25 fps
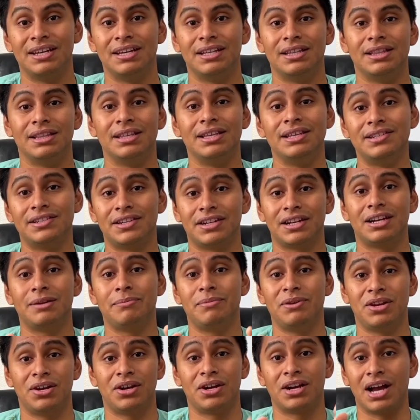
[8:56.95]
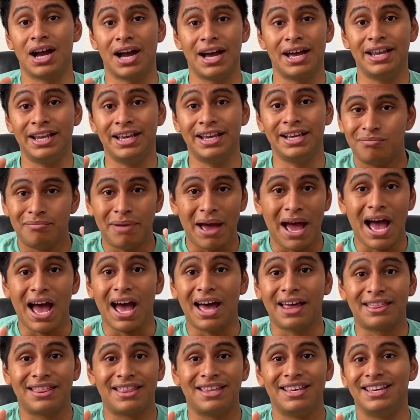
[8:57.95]
These are gonna be your guiding
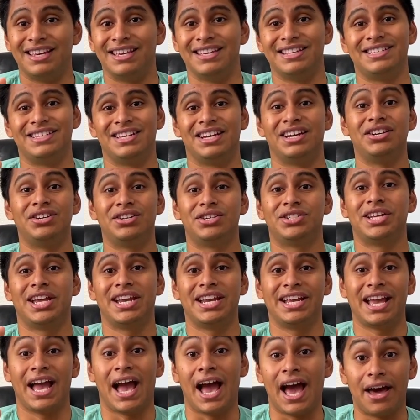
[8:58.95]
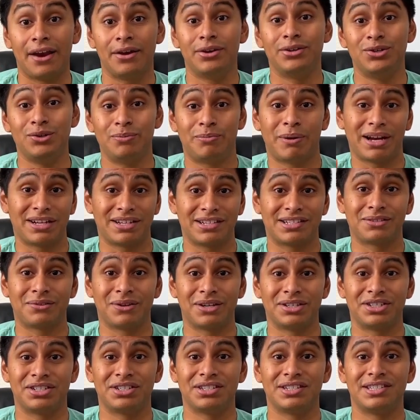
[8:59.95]
path into understanding how to do practice
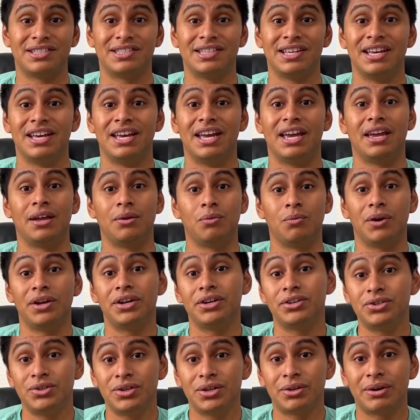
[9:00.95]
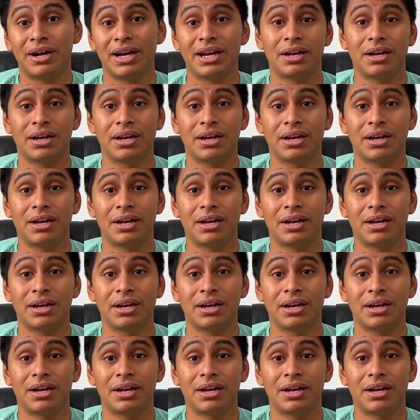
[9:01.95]
questions and what you're doing right